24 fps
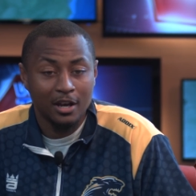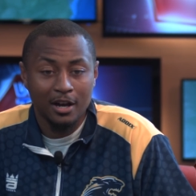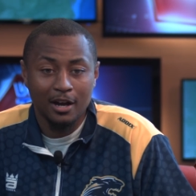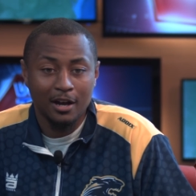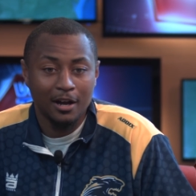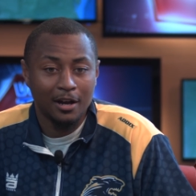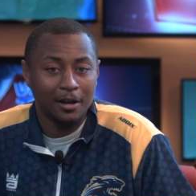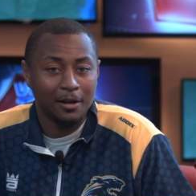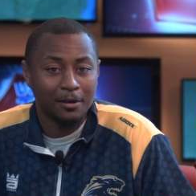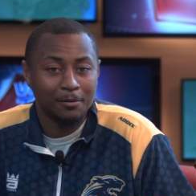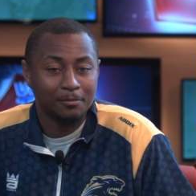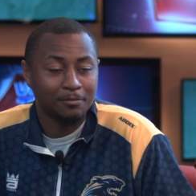
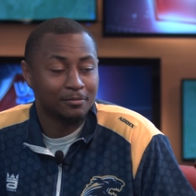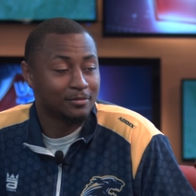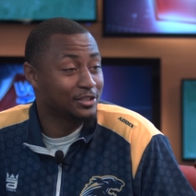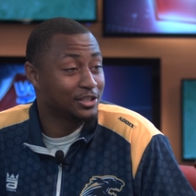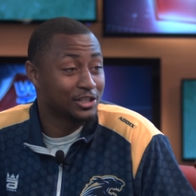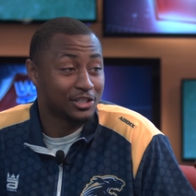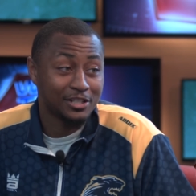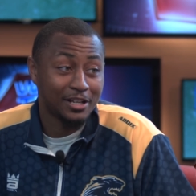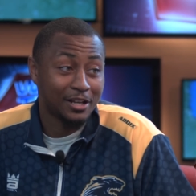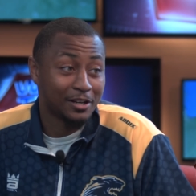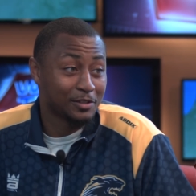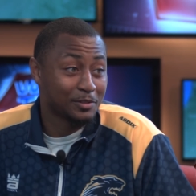um,
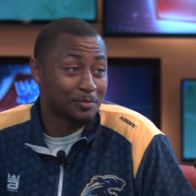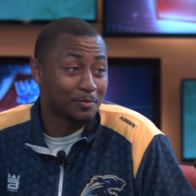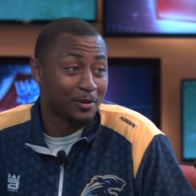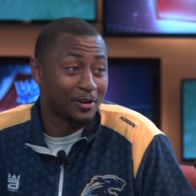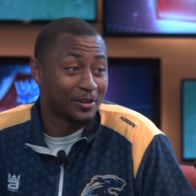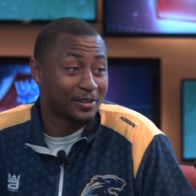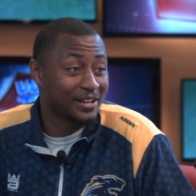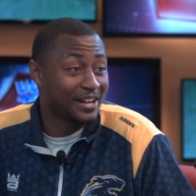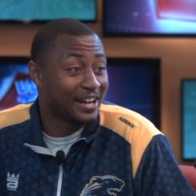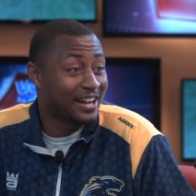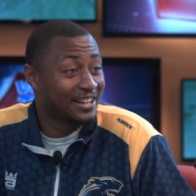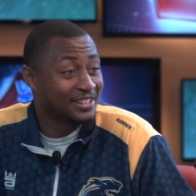just not a
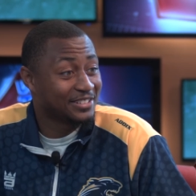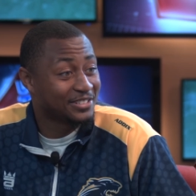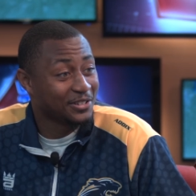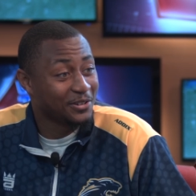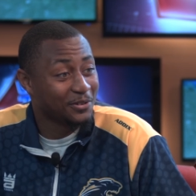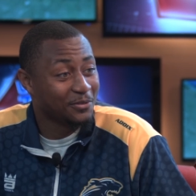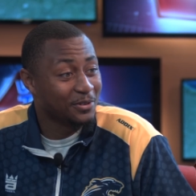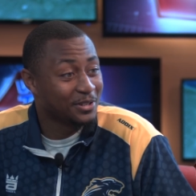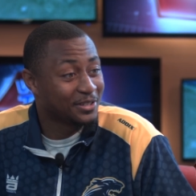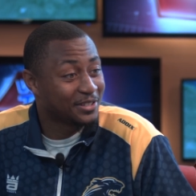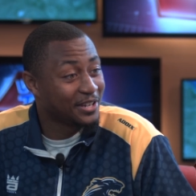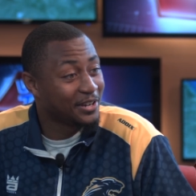smart guy. So
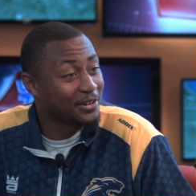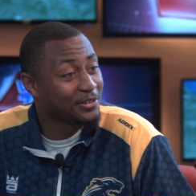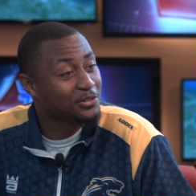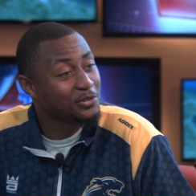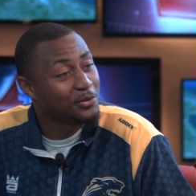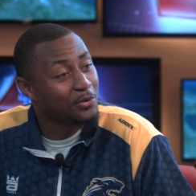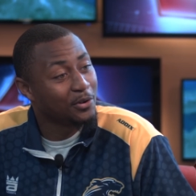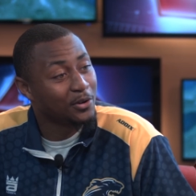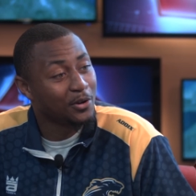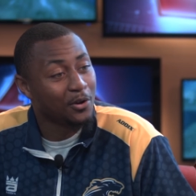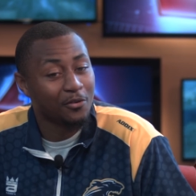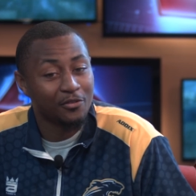what they're
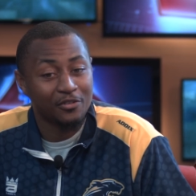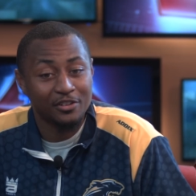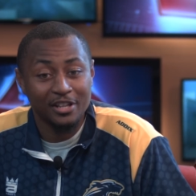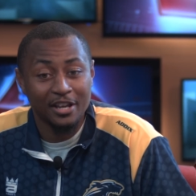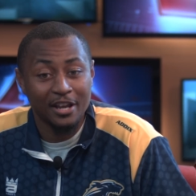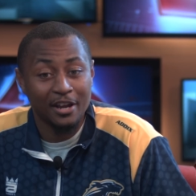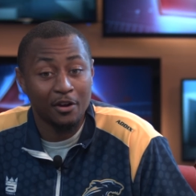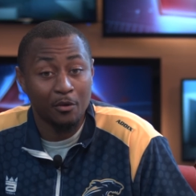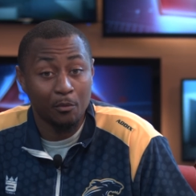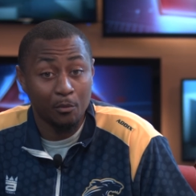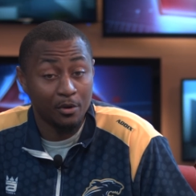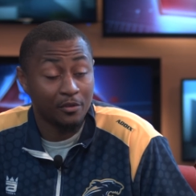doing over
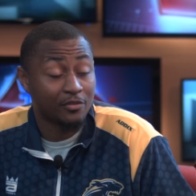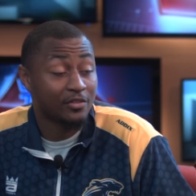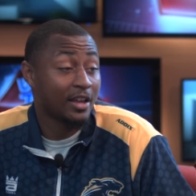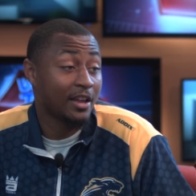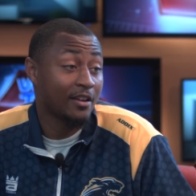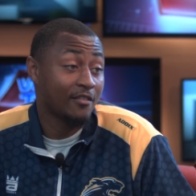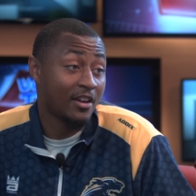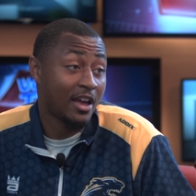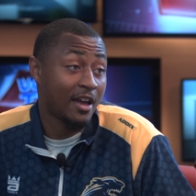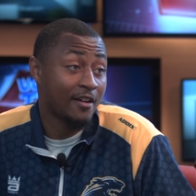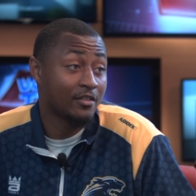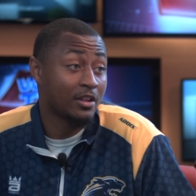there and what
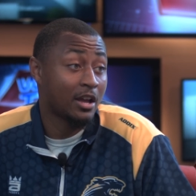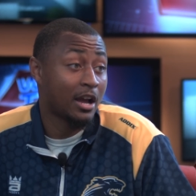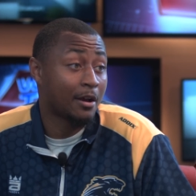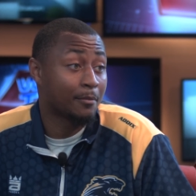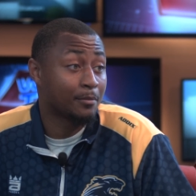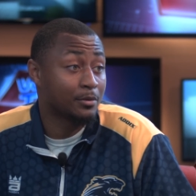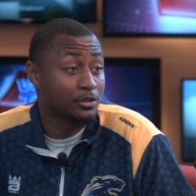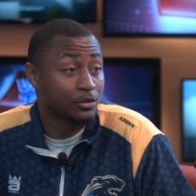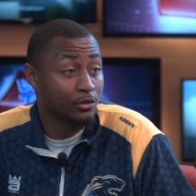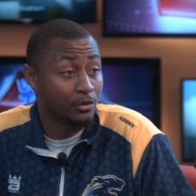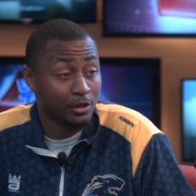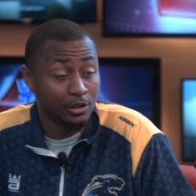they've had the
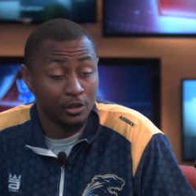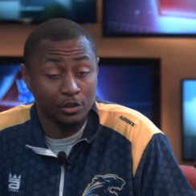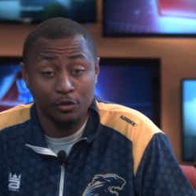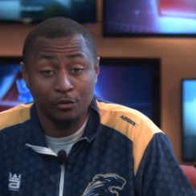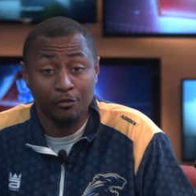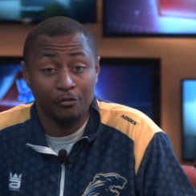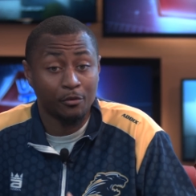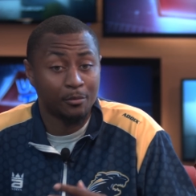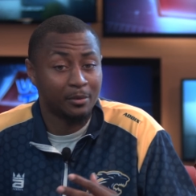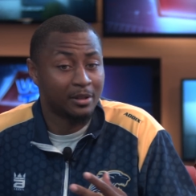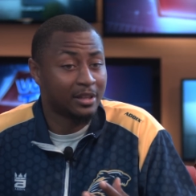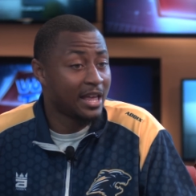opportunity to do
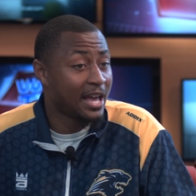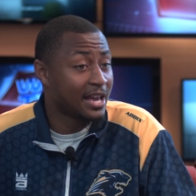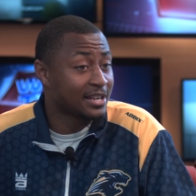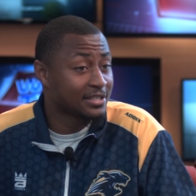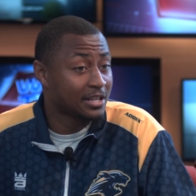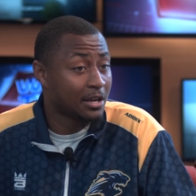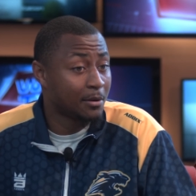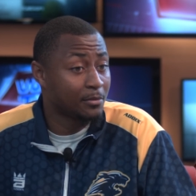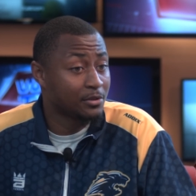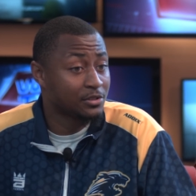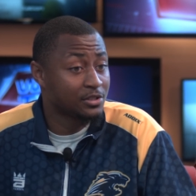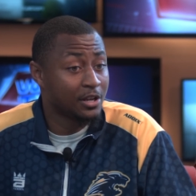from the last
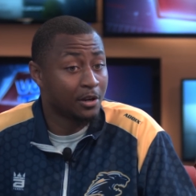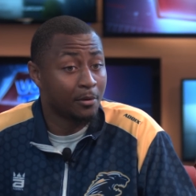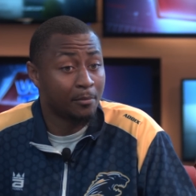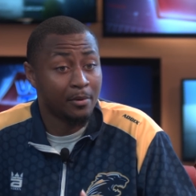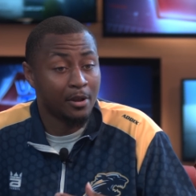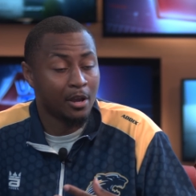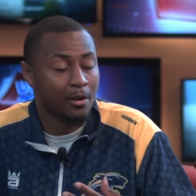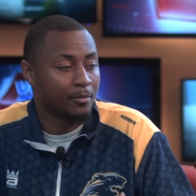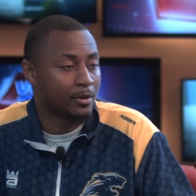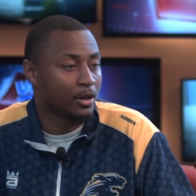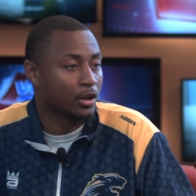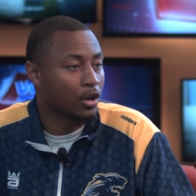time I was there,
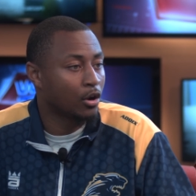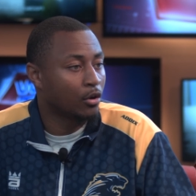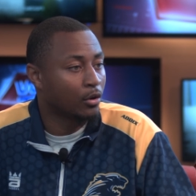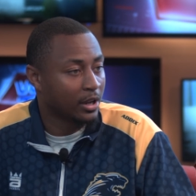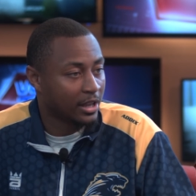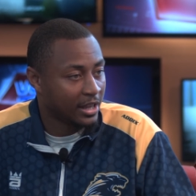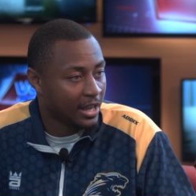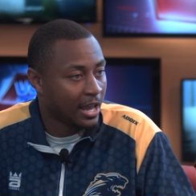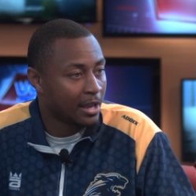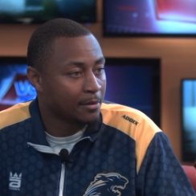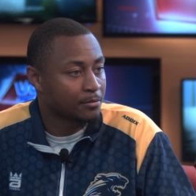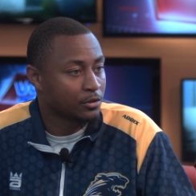being able to go to
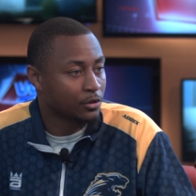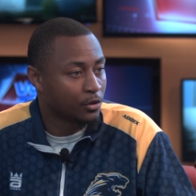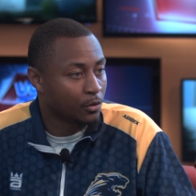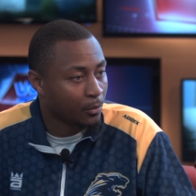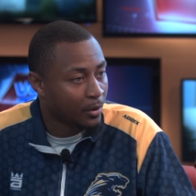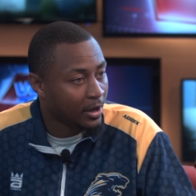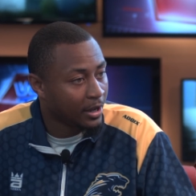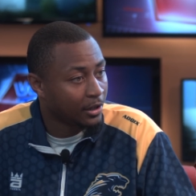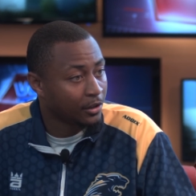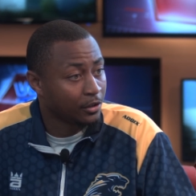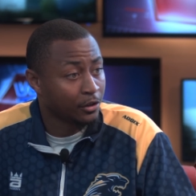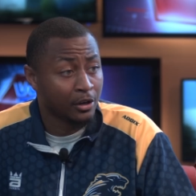games on the
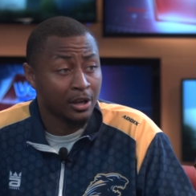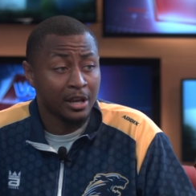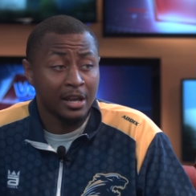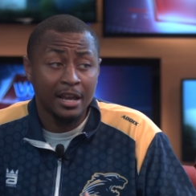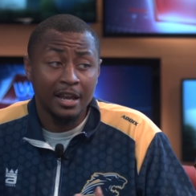regular,